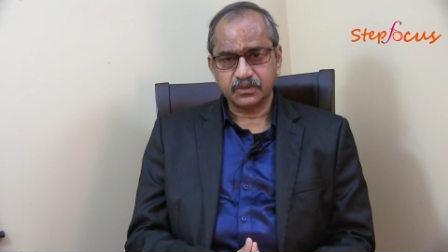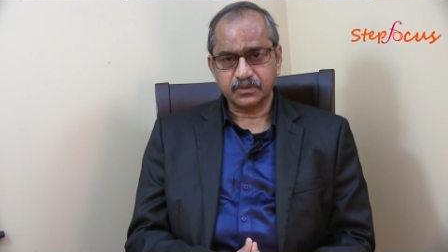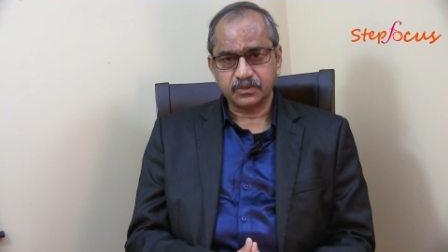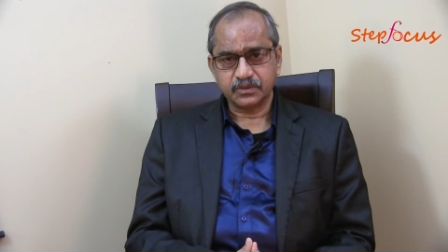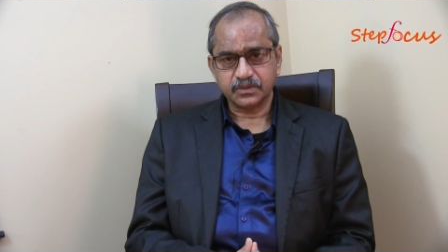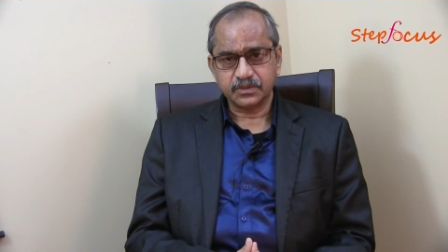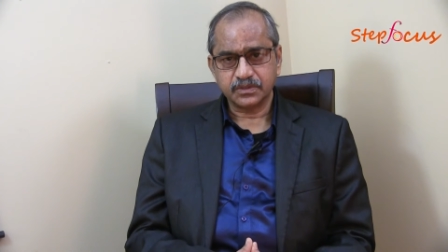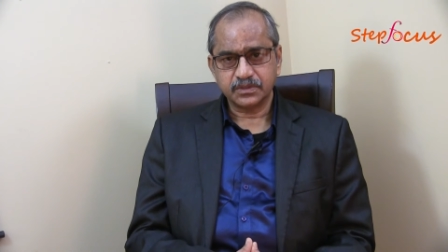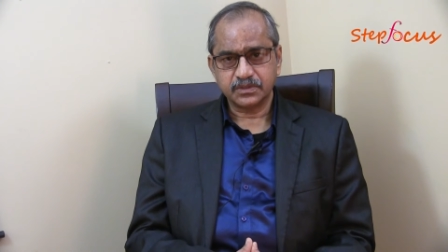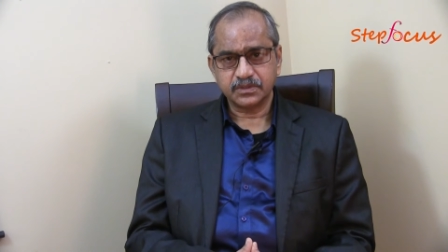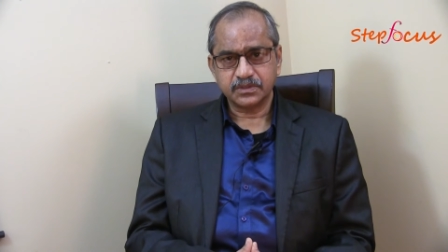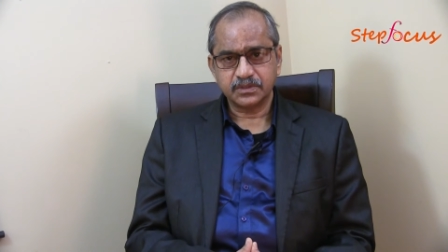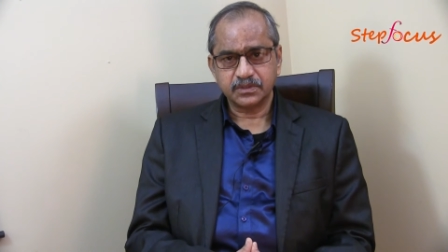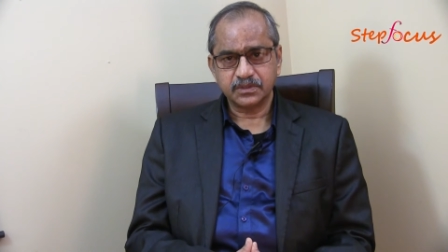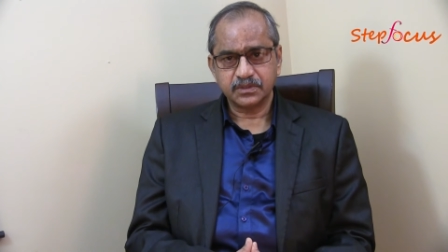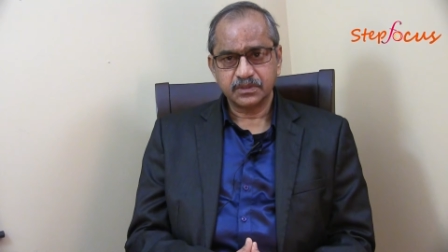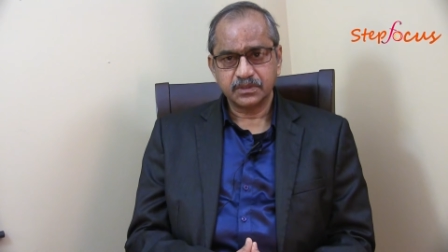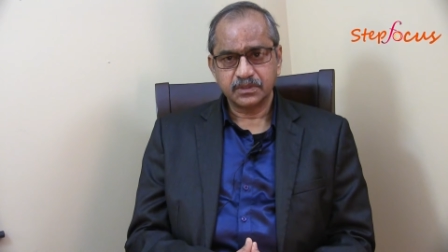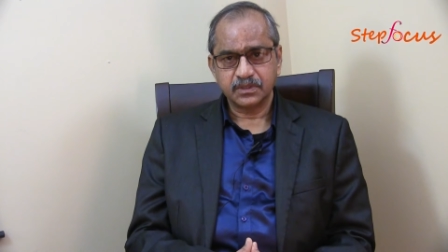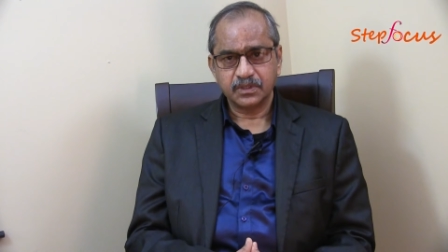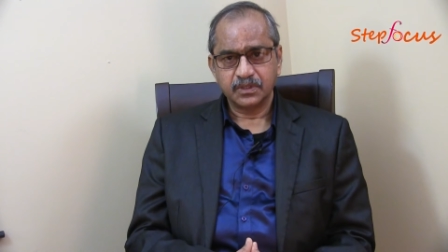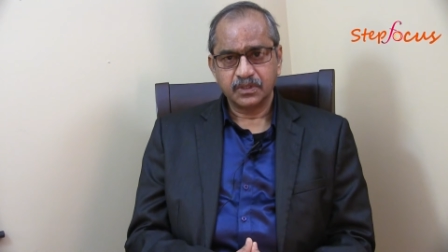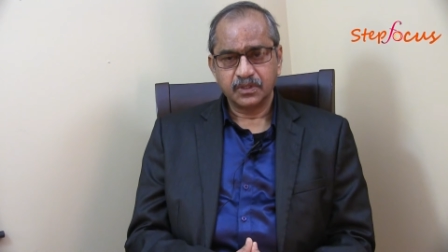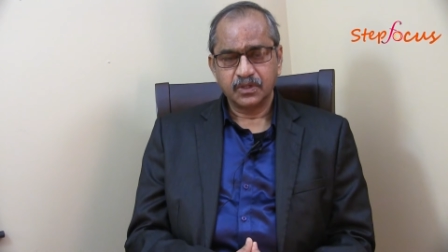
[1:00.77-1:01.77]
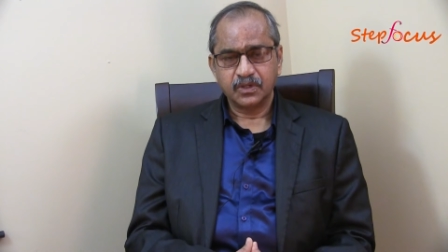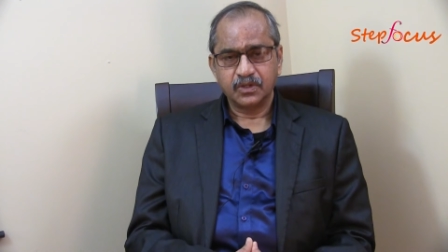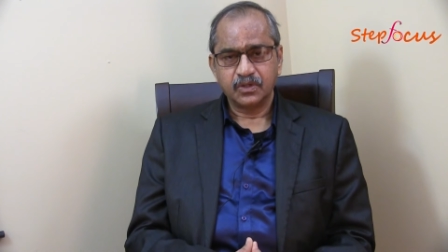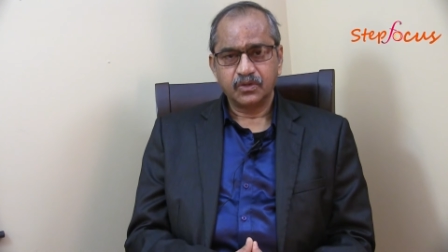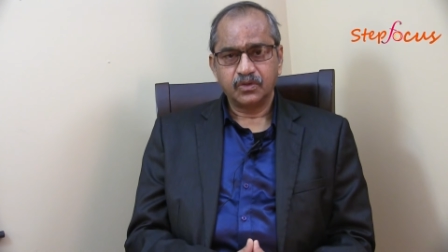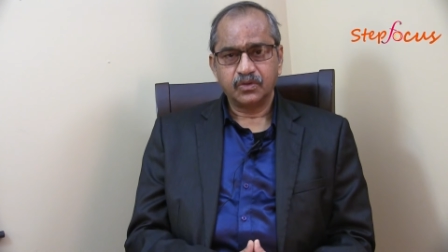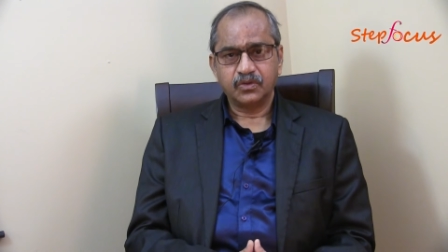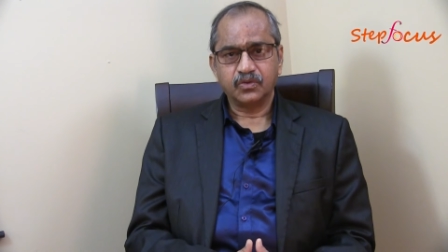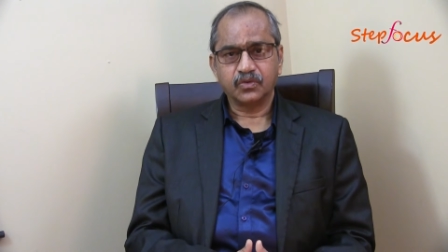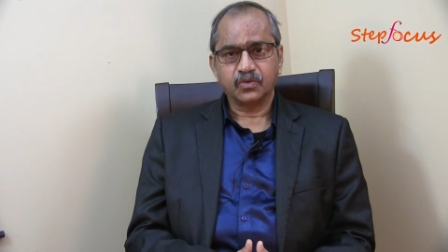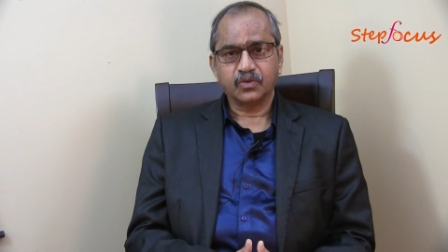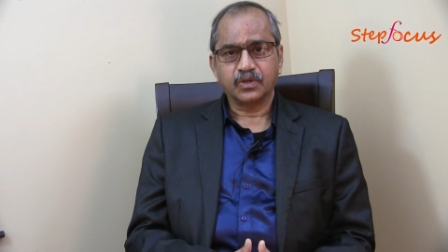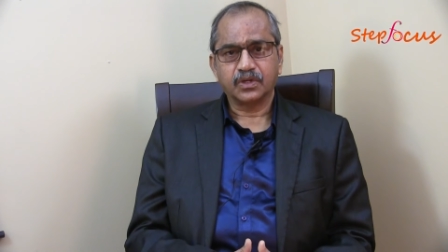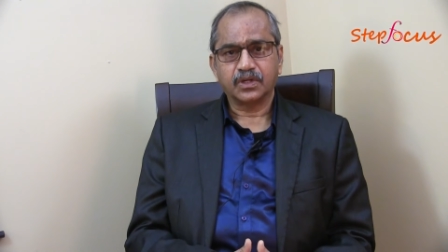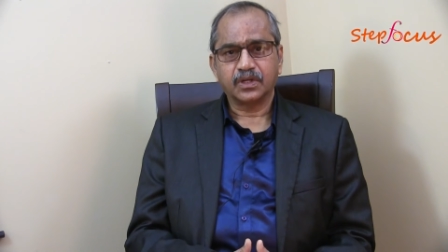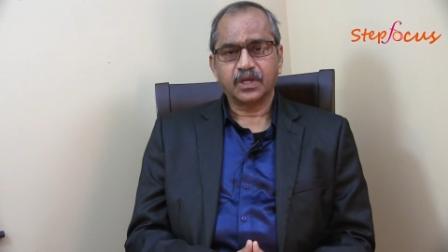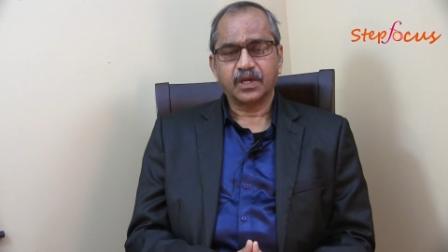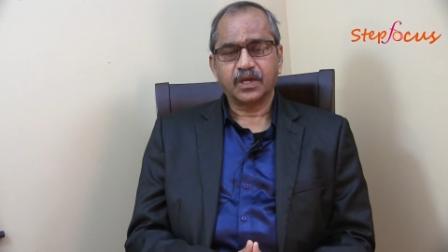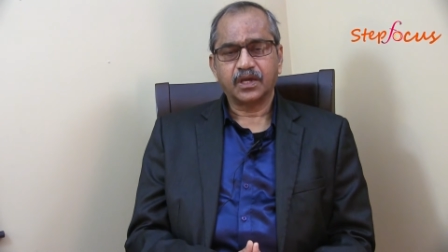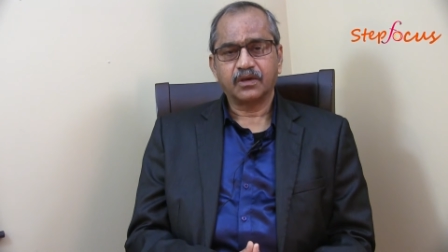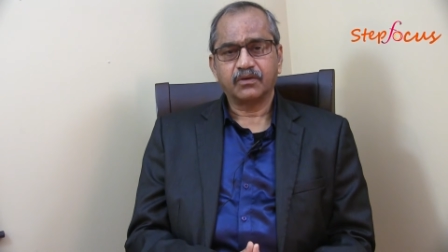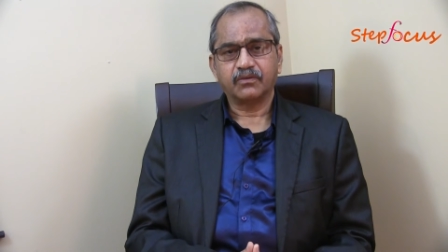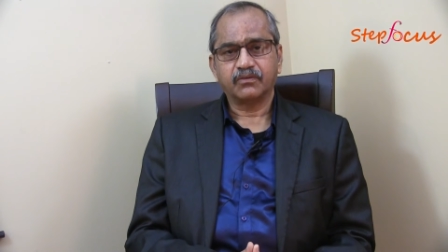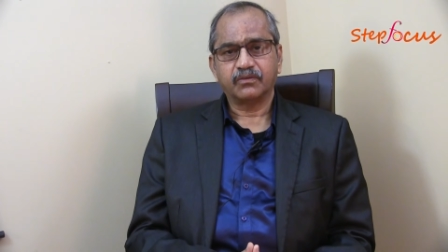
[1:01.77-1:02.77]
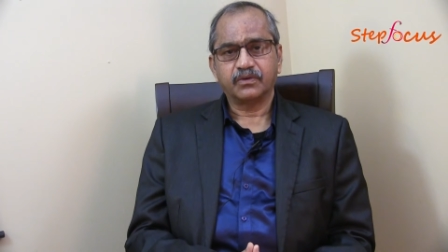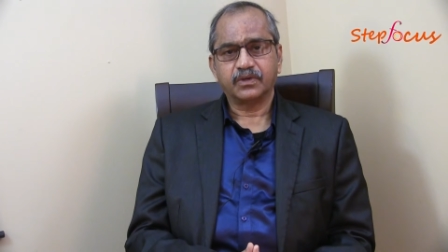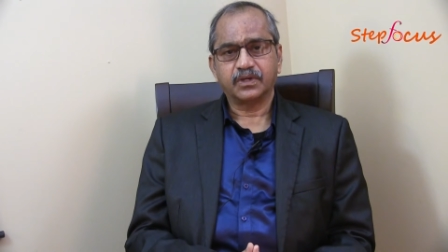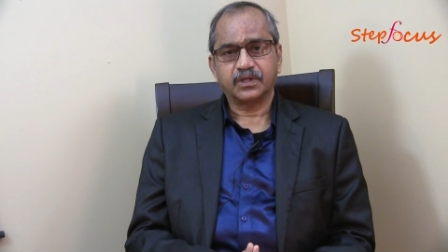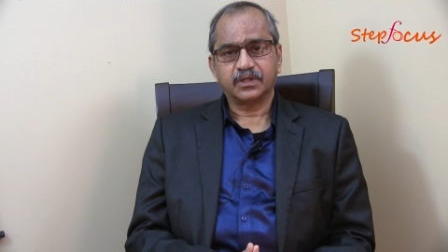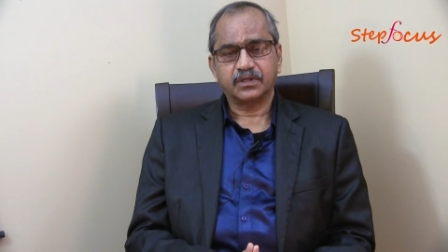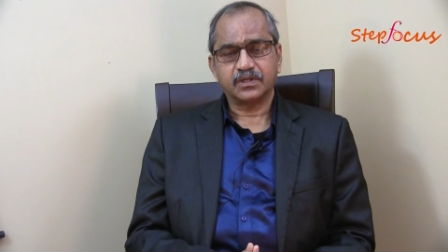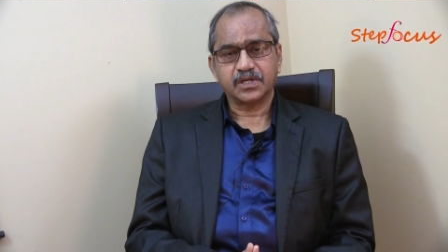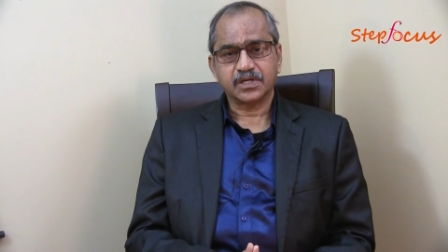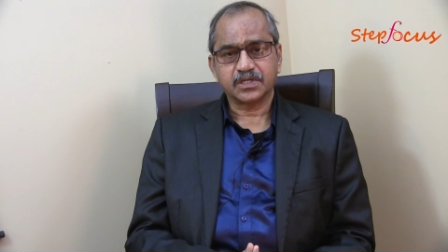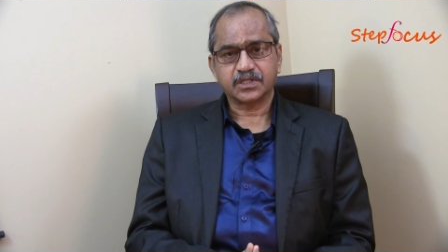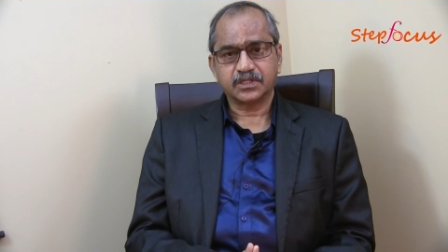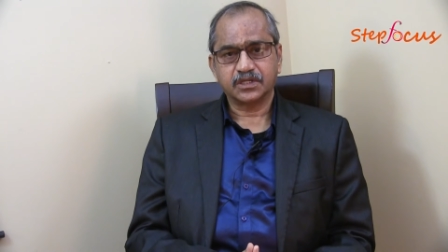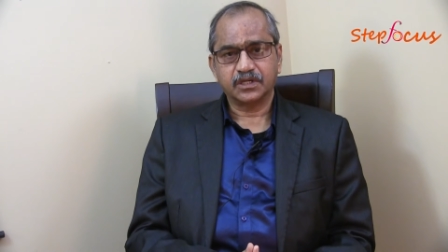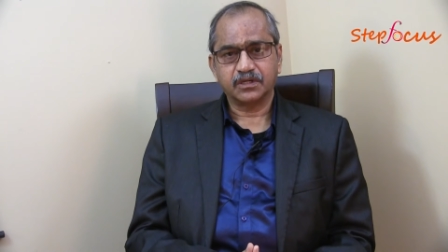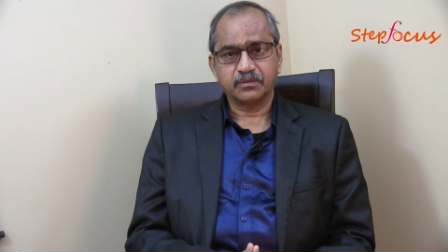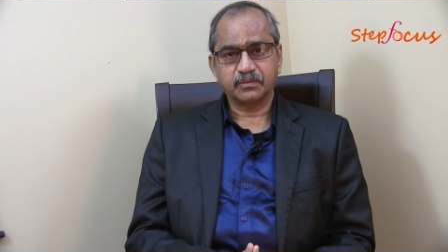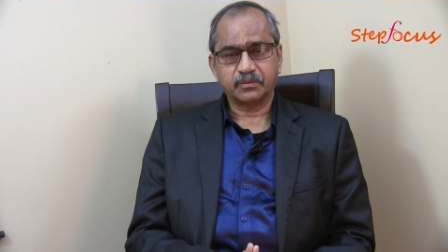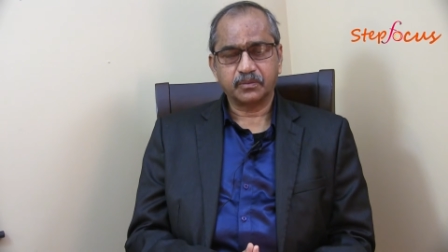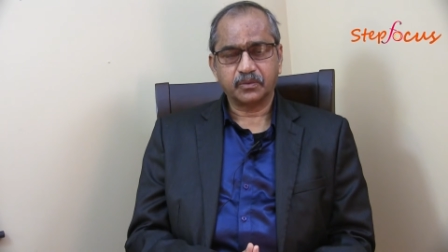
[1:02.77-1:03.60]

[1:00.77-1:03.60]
course, you can have a doctoral